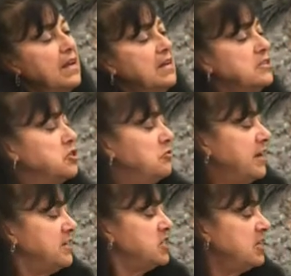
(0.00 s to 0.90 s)

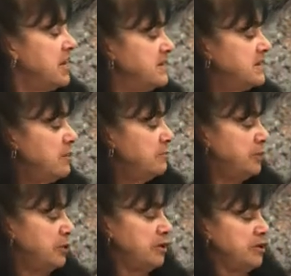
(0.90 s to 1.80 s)
Tarantulas
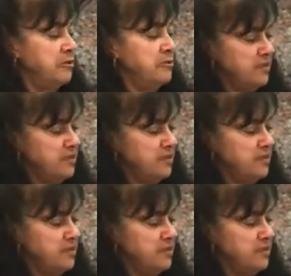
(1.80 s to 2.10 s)
burrow,